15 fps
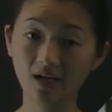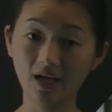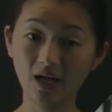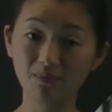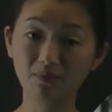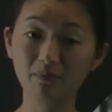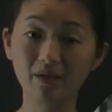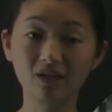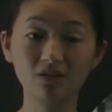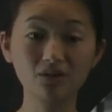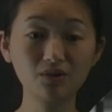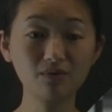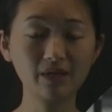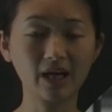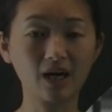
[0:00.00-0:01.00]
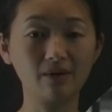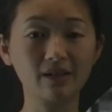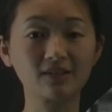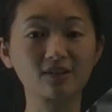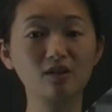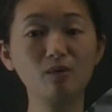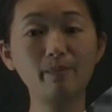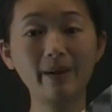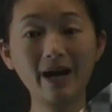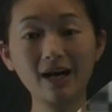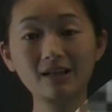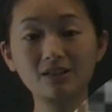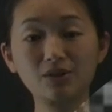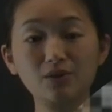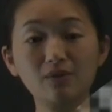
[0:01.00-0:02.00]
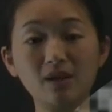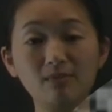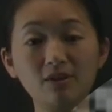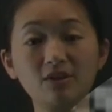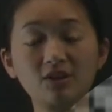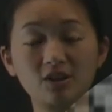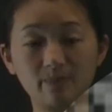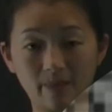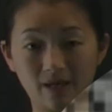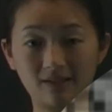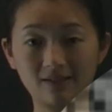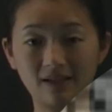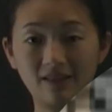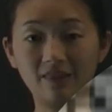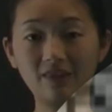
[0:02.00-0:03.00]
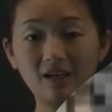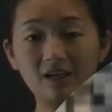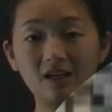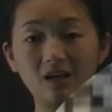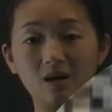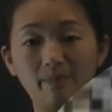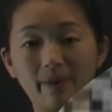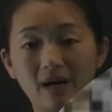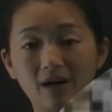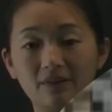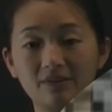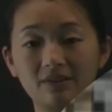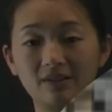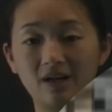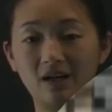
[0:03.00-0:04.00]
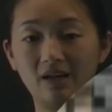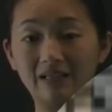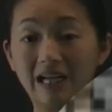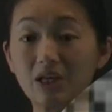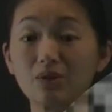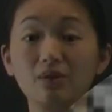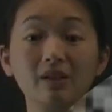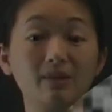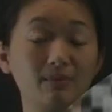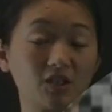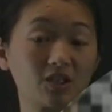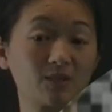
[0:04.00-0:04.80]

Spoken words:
And what we can do now is go back to image space and think about natural image